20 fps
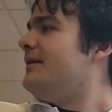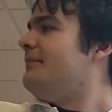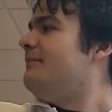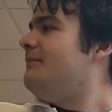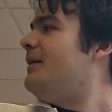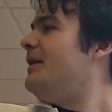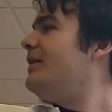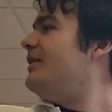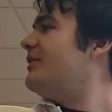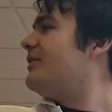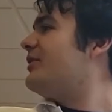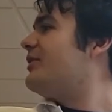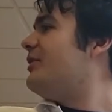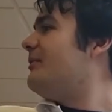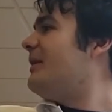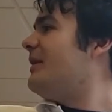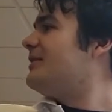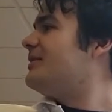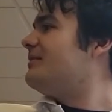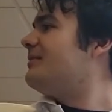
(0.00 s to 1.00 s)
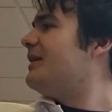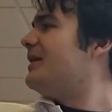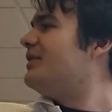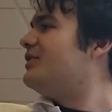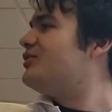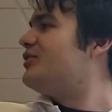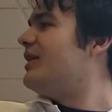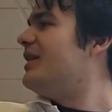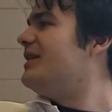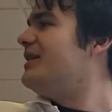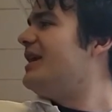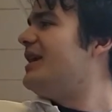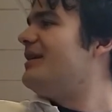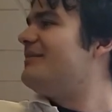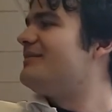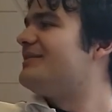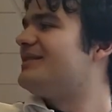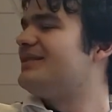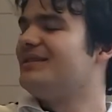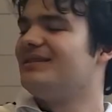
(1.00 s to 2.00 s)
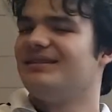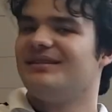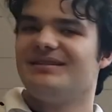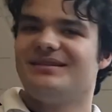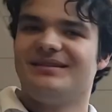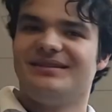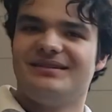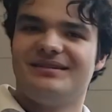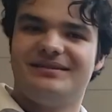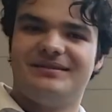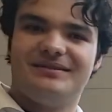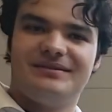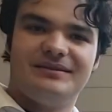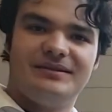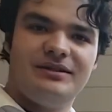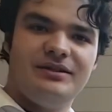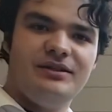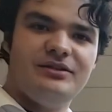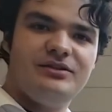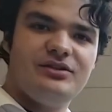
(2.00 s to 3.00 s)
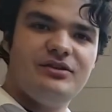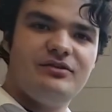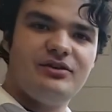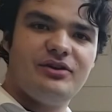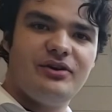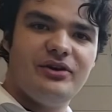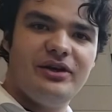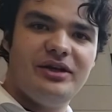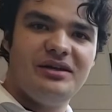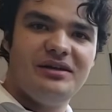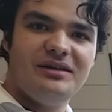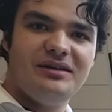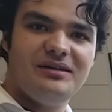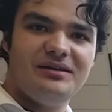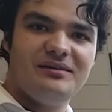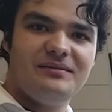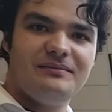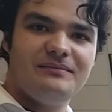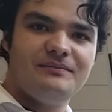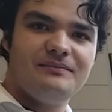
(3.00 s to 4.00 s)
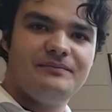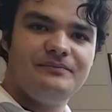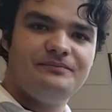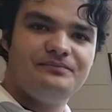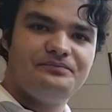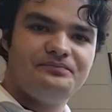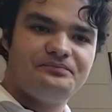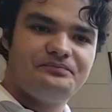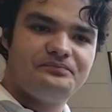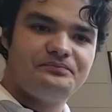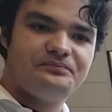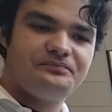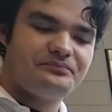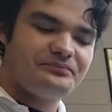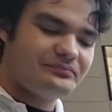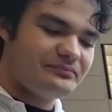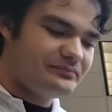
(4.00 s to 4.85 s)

Peter, go back to playing train games. No, no, no. Oh, oh Still recording? Here we go. Here we go.